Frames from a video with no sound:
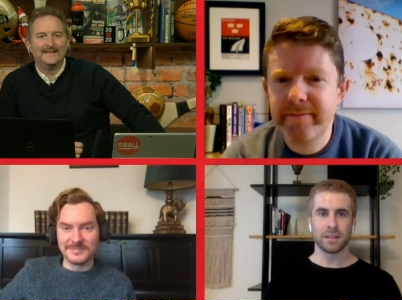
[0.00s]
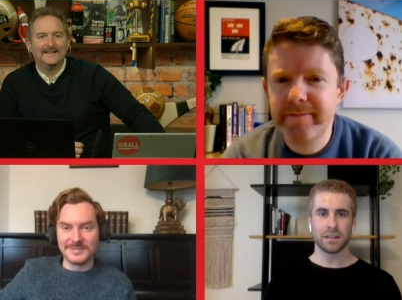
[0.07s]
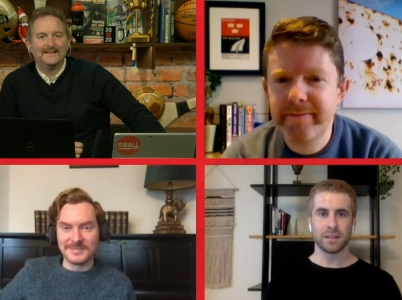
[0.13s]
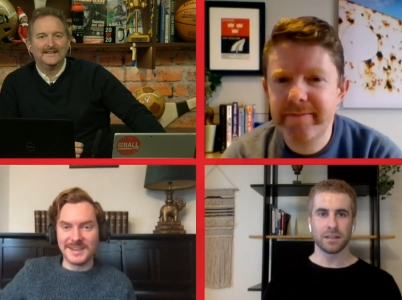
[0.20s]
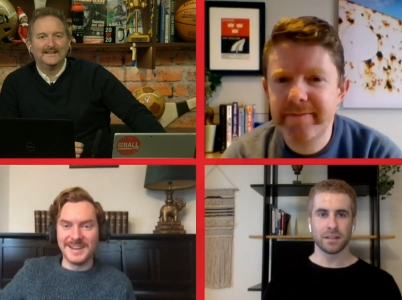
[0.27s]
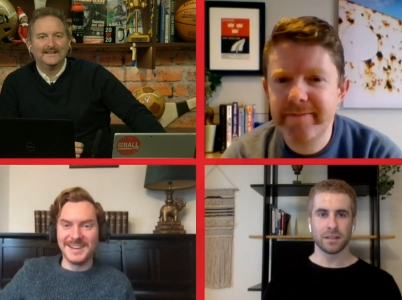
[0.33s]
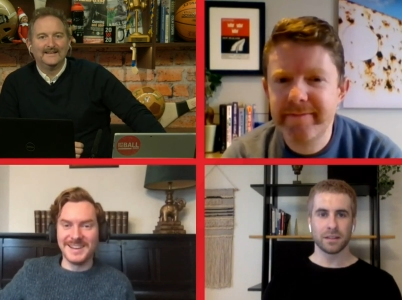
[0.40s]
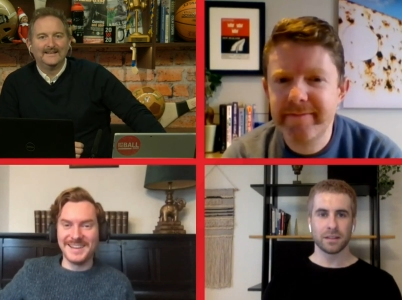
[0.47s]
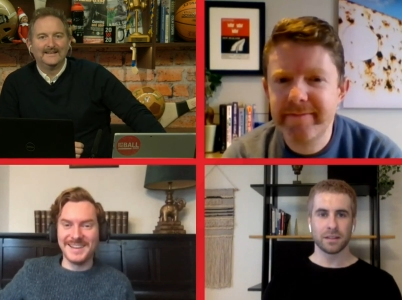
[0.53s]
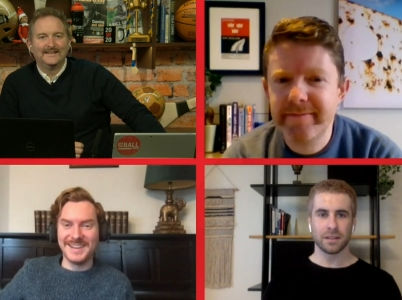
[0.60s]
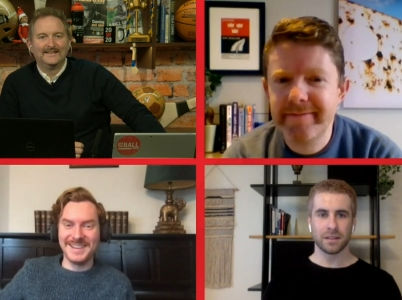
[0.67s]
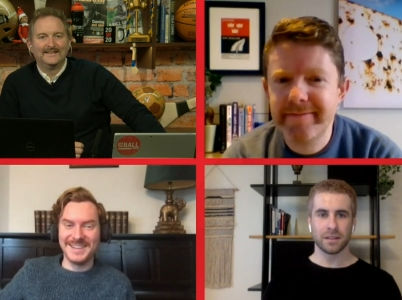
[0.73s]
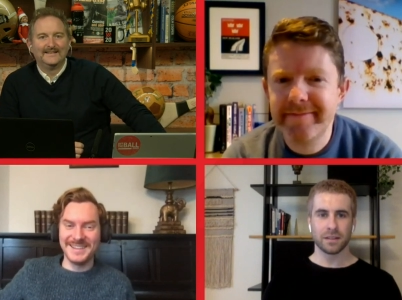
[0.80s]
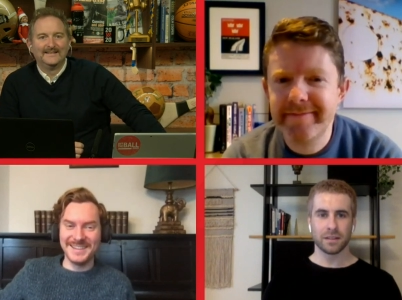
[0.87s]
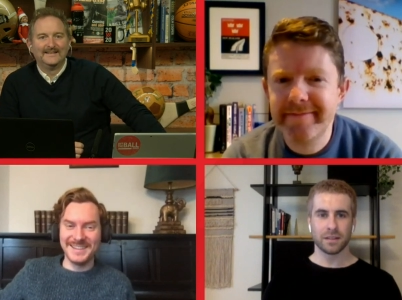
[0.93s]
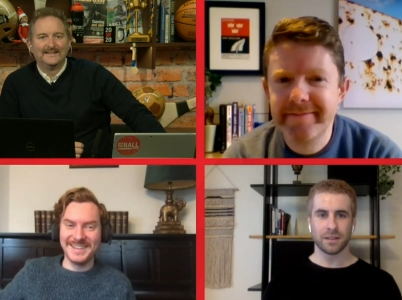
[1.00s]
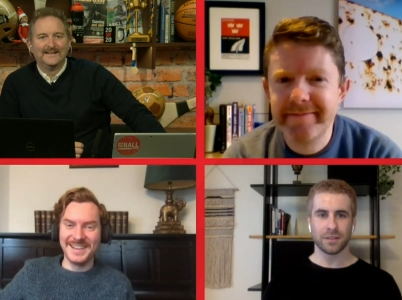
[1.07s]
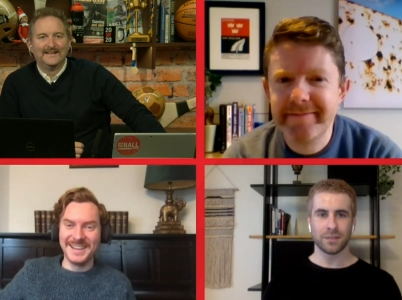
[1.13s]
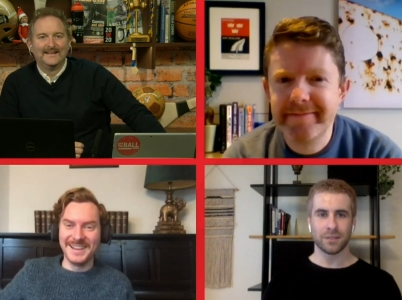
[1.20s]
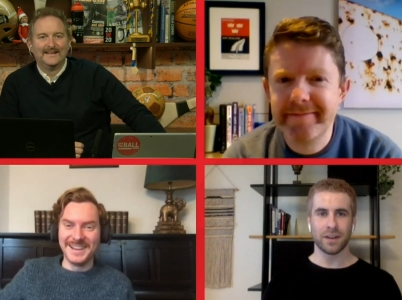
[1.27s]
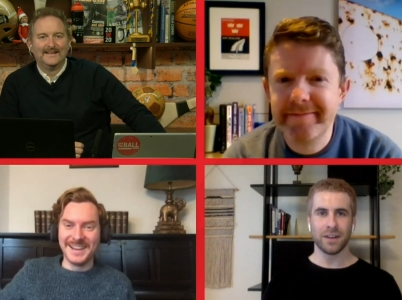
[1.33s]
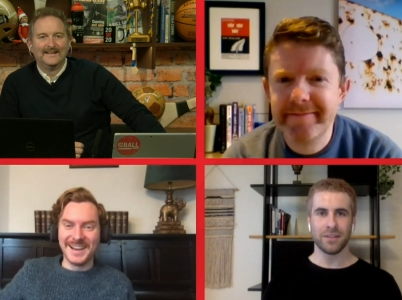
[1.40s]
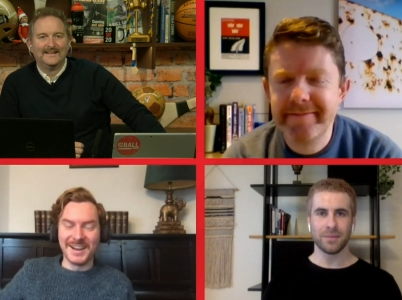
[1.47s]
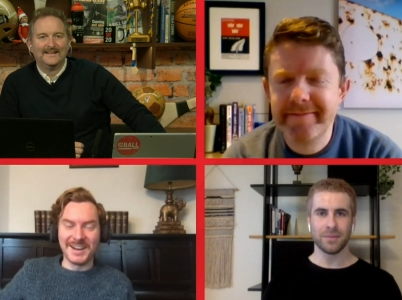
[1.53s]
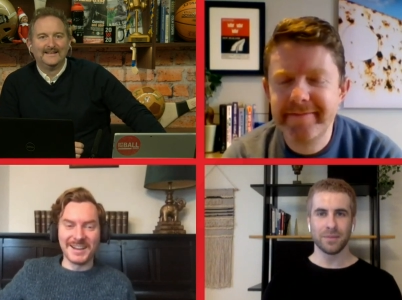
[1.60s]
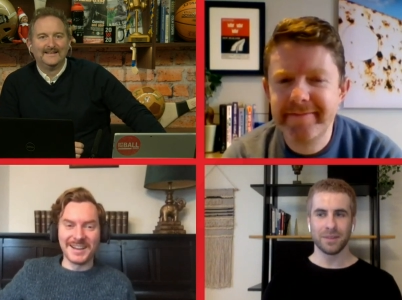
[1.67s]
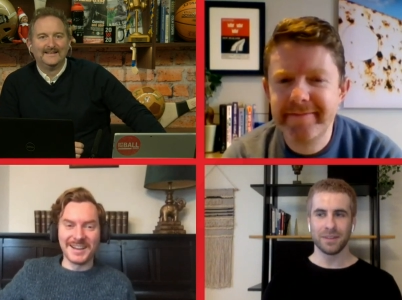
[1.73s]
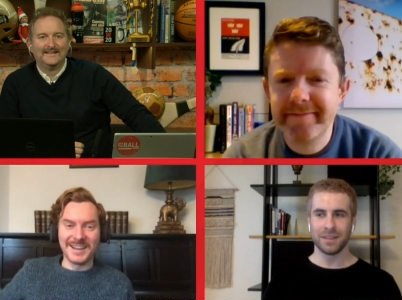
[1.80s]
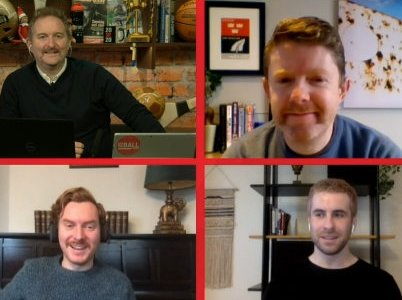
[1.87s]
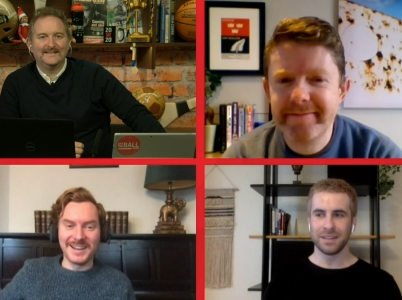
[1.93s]
Speaker 1: You fire him?
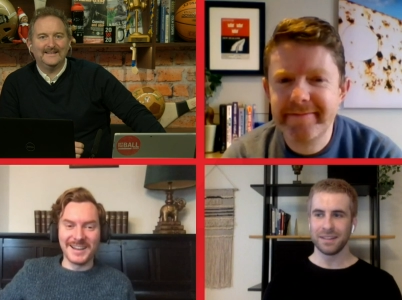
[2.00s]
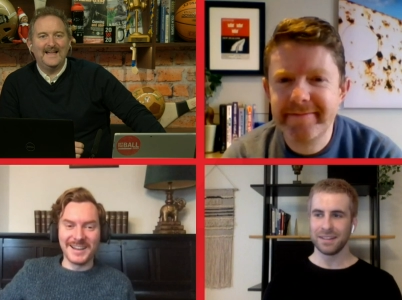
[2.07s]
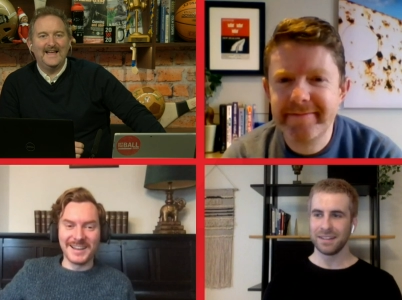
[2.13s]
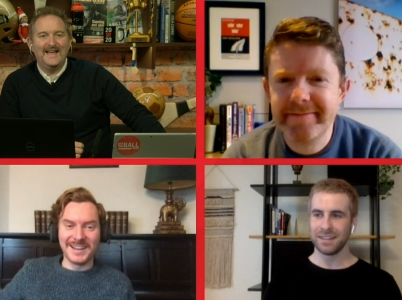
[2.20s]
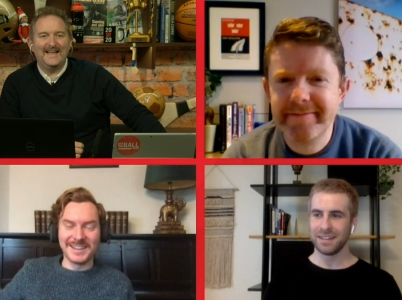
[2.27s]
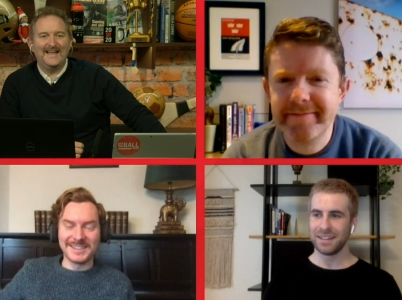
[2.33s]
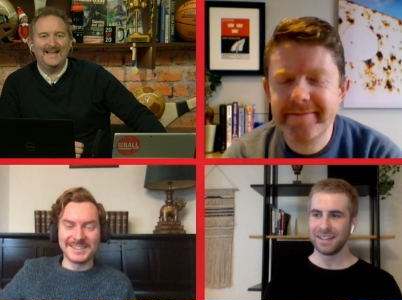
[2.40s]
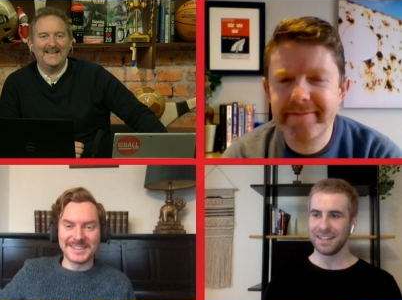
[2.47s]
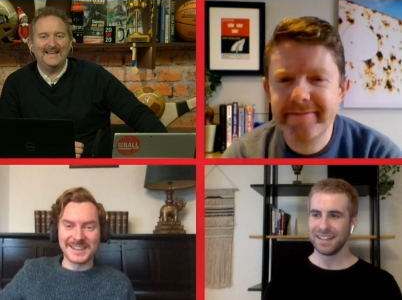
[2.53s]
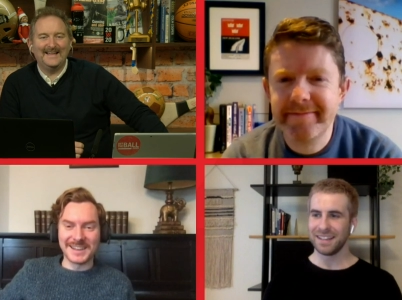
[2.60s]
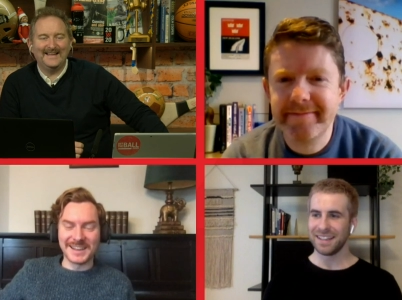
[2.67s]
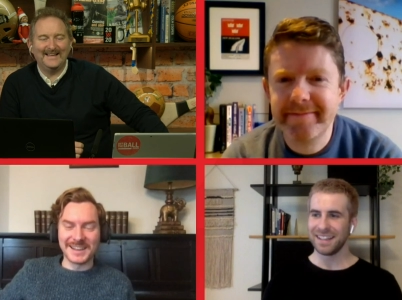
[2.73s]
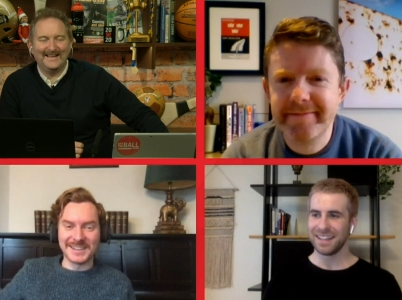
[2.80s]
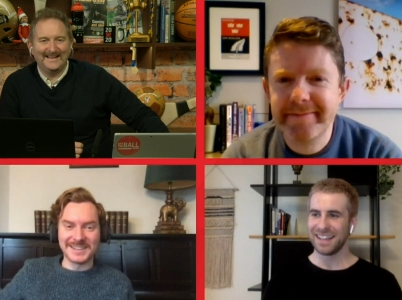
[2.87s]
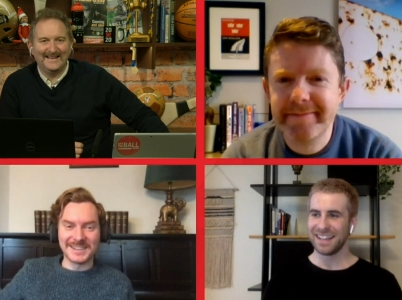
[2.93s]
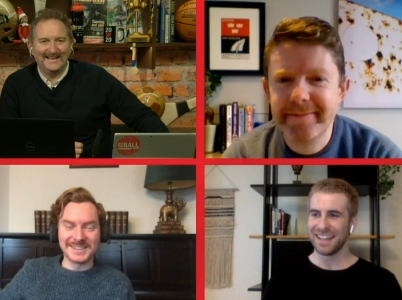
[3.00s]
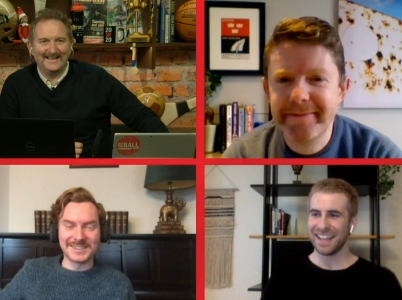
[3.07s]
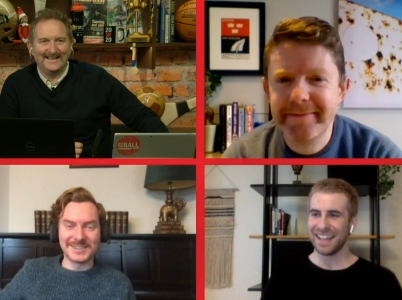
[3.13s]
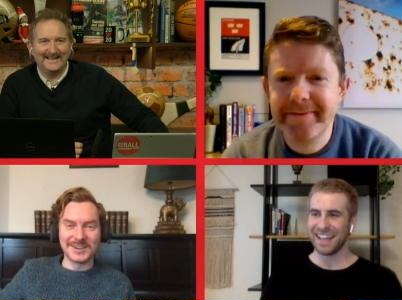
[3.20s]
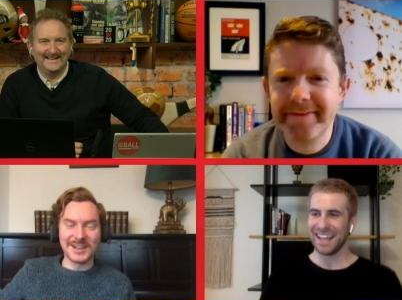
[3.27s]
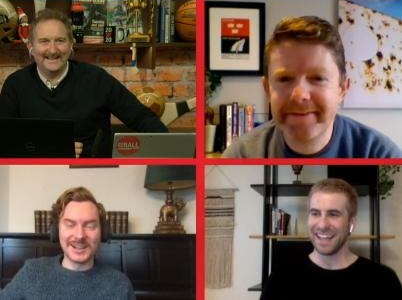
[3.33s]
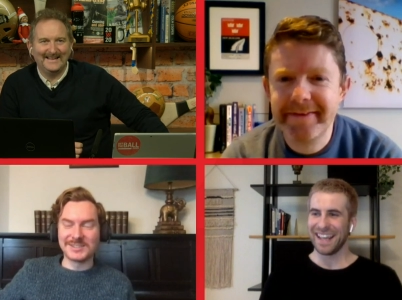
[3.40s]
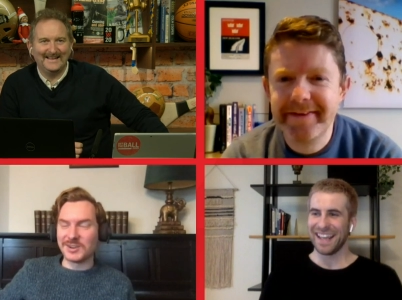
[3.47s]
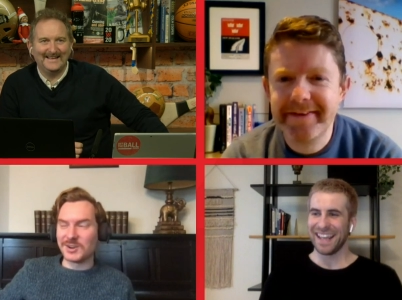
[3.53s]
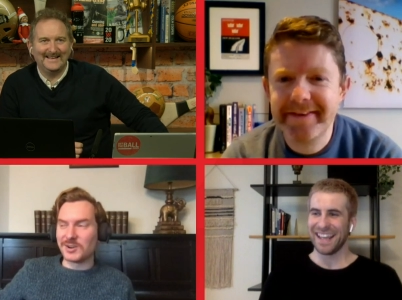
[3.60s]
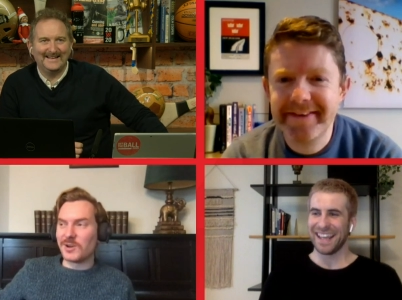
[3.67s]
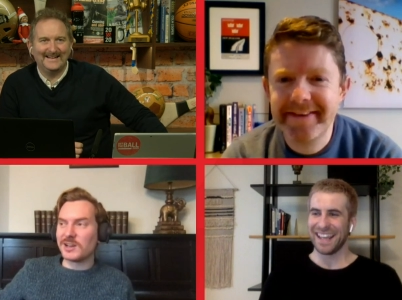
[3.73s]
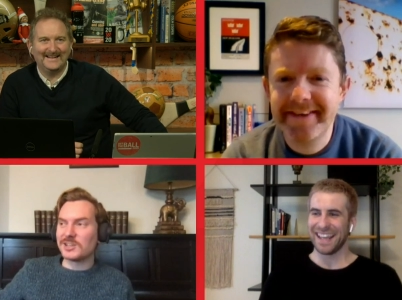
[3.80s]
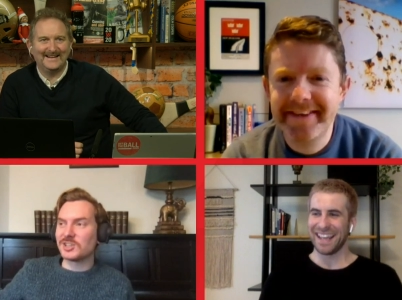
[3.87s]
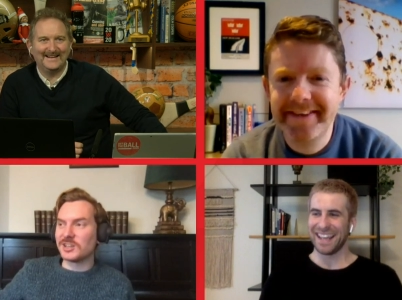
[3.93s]
It's a, it's, it's a good
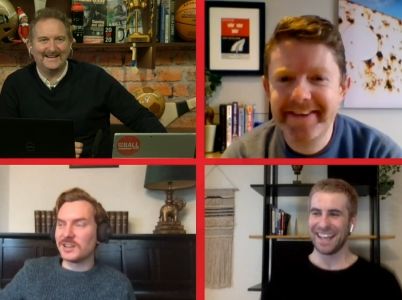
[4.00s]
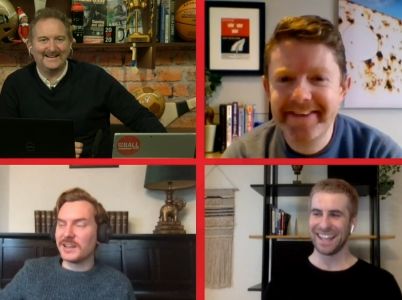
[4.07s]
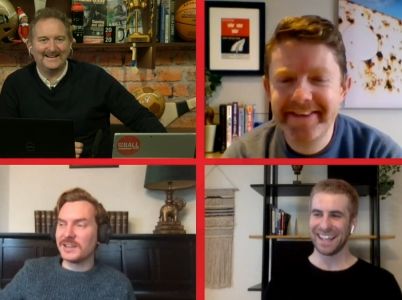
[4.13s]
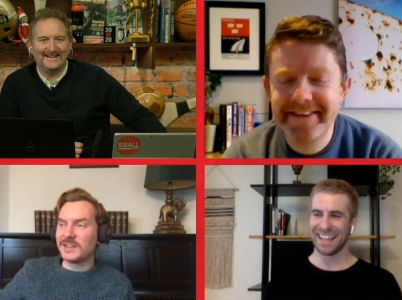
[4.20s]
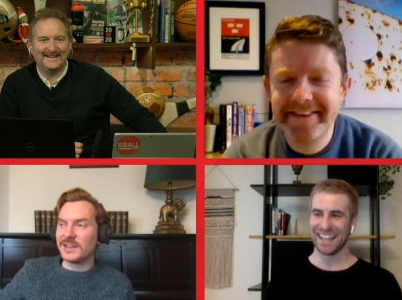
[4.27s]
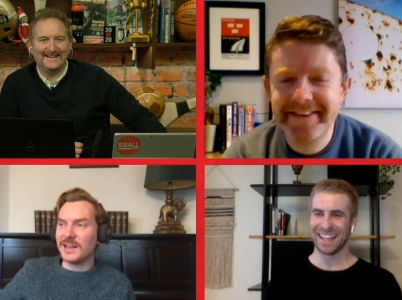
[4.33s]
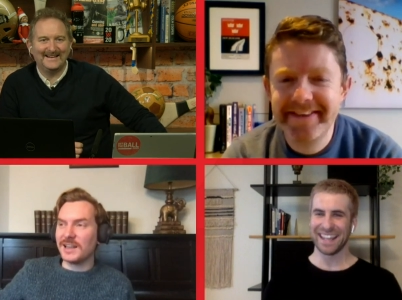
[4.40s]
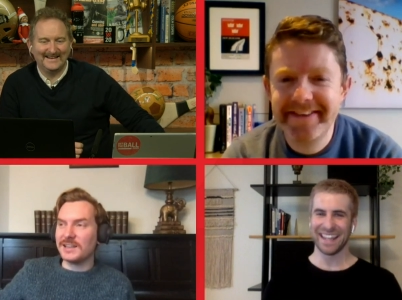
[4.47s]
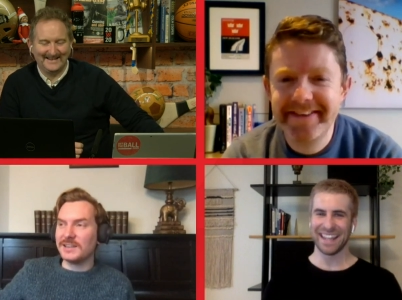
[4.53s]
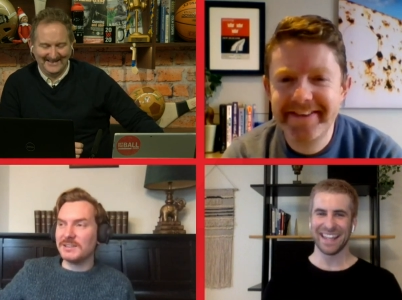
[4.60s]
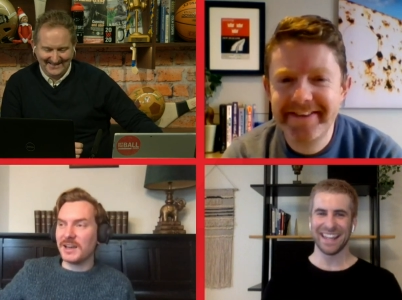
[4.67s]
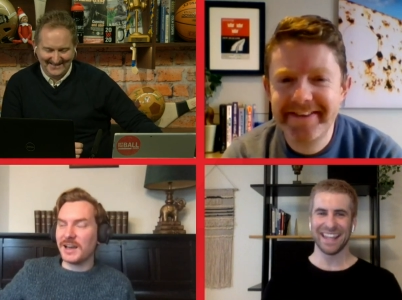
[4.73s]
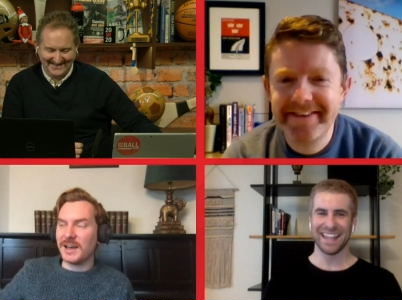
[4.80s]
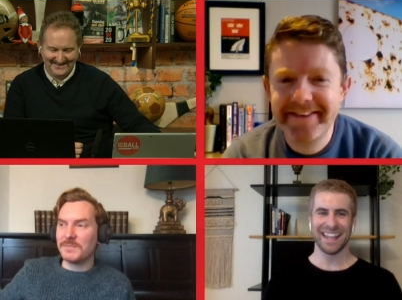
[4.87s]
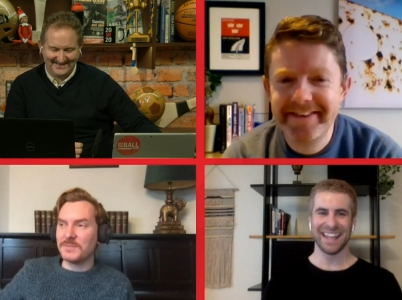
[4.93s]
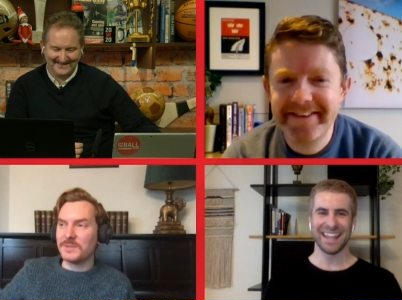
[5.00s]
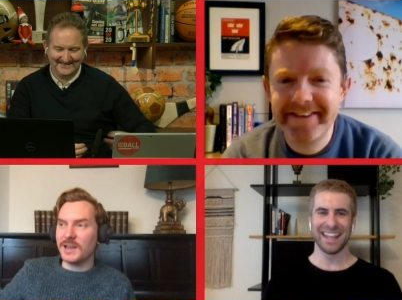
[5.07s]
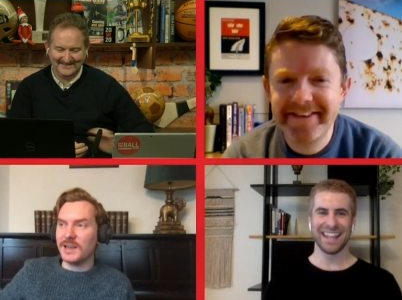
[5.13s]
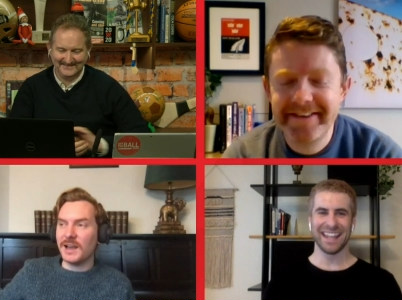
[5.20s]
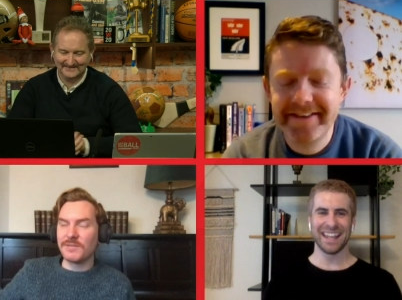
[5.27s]
question. He, he um, yeah.